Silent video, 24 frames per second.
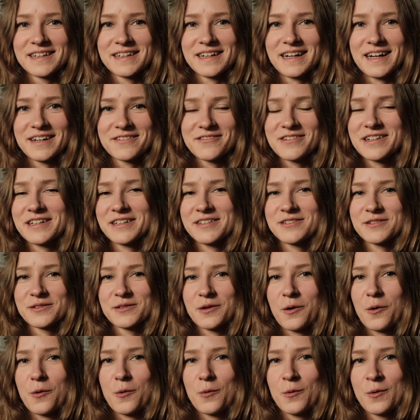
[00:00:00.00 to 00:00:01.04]
I really don't
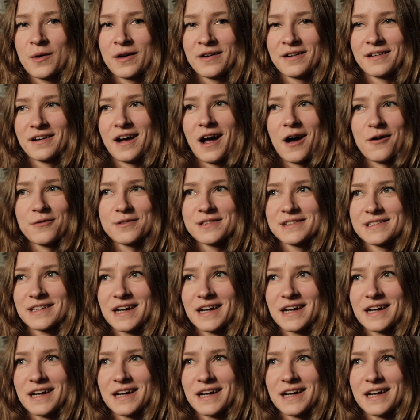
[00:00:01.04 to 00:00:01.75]
know how